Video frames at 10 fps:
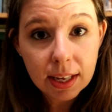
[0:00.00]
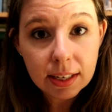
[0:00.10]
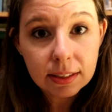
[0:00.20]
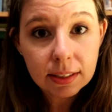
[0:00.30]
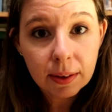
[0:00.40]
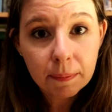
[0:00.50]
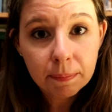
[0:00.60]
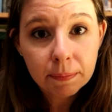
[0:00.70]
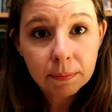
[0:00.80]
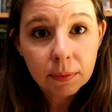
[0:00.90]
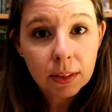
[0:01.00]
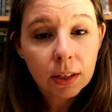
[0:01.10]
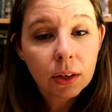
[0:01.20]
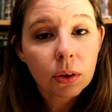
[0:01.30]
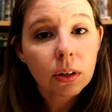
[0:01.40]
this.
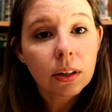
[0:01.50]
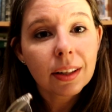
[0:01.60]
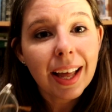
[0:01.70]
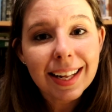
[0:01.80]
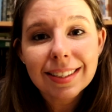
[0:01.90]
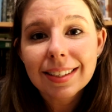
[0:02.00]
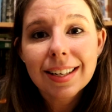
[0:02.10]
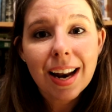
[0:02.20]
Let's